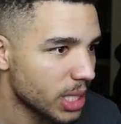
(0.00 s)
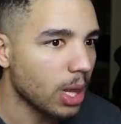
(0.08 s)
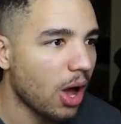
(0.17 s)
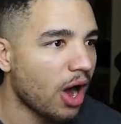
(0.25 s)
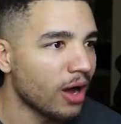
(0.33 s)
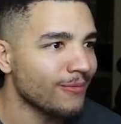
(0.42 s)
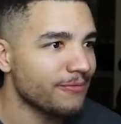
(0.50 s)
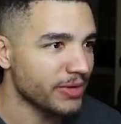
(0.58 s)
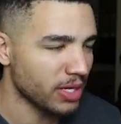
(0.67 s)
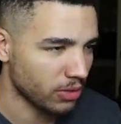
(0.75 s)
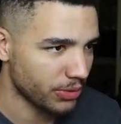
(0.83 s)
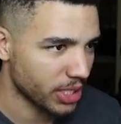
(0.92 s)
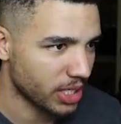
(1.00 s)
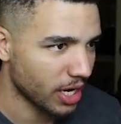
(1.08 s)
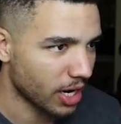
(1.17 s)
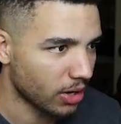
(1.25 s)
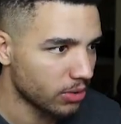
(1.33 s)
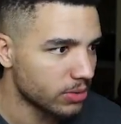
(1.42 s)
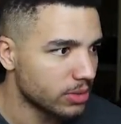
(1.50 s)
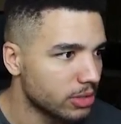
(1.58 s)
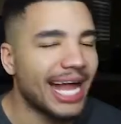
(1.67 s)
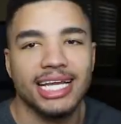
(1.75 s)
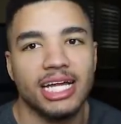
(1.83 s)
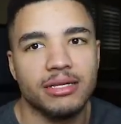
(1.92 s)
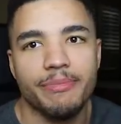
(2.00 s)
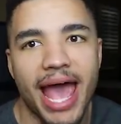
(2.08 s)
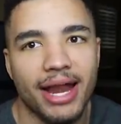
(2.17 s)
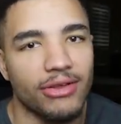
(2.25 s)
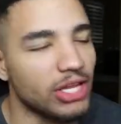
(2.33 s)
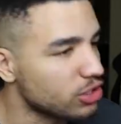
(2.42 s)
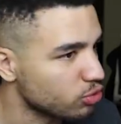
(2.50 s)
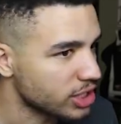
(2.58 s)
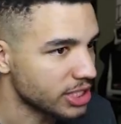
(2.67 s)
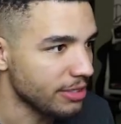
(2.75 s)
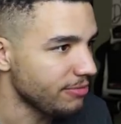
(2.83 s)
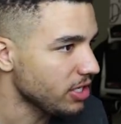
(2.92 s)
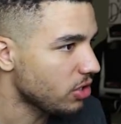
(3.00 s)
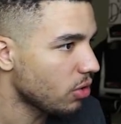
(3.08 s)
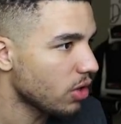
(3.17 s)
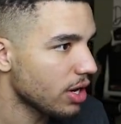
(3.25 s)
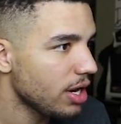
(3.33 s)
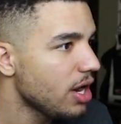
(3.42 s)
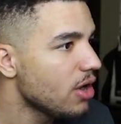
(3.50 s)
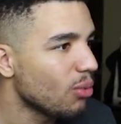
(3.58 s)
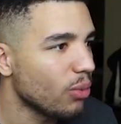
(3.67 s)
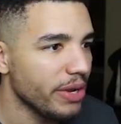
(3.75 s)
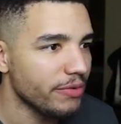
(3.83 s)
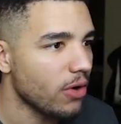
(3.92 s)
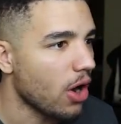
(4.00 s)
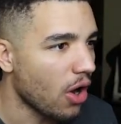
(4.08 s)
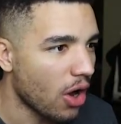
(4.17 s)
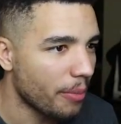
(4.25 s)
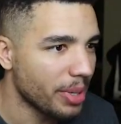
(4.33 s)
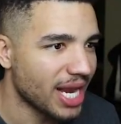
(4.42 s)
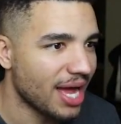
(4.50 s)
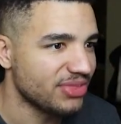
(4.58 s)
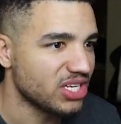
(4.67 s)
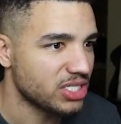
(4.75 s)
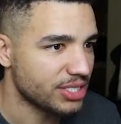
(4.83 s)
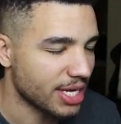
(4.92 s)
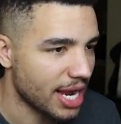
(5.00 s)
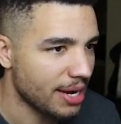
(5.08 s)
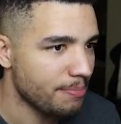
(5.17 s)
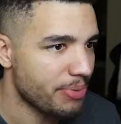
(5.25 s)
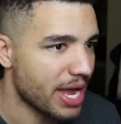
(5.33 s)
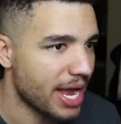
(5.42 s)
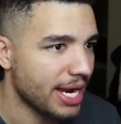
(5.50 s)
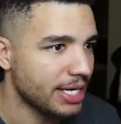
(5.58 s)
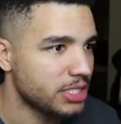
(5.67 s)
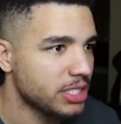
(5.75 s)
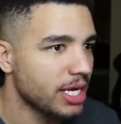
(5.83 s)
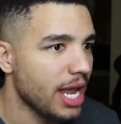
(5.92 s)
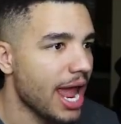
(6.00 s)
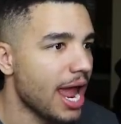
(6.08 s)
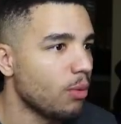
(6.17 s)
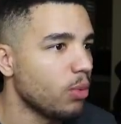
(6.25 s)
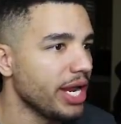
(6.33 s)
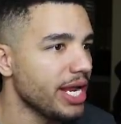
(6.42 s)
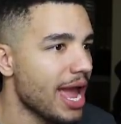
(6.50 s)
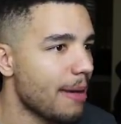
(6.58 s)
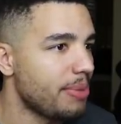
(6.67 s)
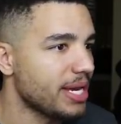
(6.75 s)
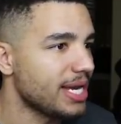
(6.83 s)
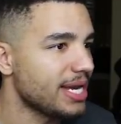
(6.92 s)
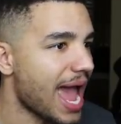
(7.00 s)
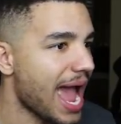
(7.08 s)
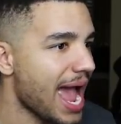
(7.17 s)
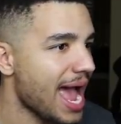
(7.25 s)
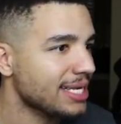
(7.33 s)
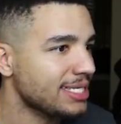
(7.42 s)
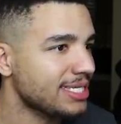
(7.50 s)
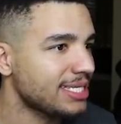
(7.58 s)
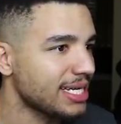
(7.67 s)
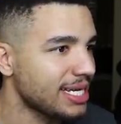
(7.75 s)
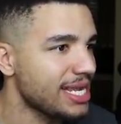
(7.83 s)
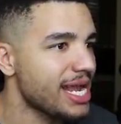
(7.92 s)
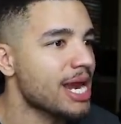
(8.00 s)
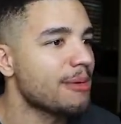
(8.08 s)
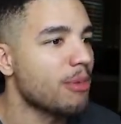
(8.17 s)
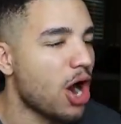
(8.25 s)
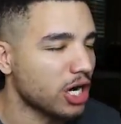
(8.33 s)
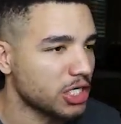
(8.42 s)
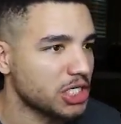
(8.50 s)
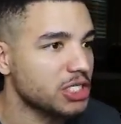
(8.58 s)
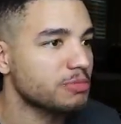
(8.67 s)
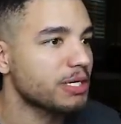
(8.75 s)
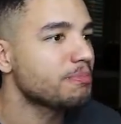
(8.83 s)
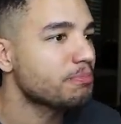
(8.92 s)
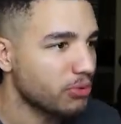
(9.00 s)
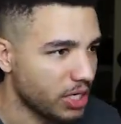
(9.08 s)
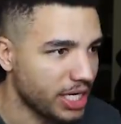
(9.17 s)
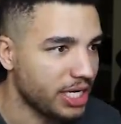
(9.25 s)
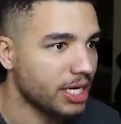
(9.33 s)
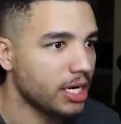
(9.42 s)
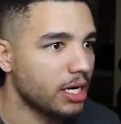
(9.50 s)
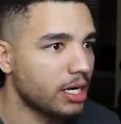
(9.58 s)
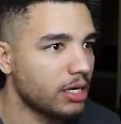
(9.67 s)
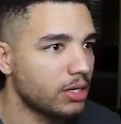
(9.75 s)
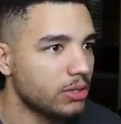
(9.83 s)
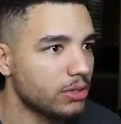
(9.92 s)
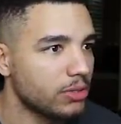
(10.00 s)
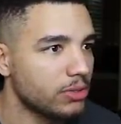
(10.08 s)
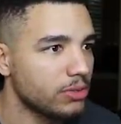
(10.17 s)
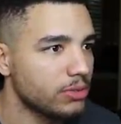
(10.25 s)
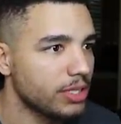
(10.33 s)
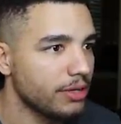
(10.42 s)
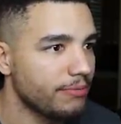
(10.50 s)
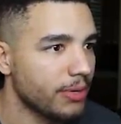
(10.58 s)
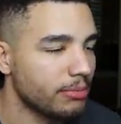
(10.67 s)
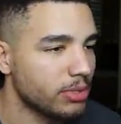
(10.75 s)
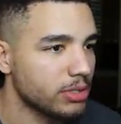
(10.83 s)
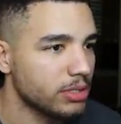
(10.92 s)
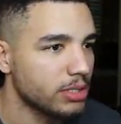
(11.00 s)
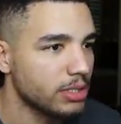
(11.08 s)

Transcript: Long field to go. That doesn't matter. This receiving corps, we've all been on the same page, and we have been nasty, and Marshall's been pretty good. Oh, you fumbled.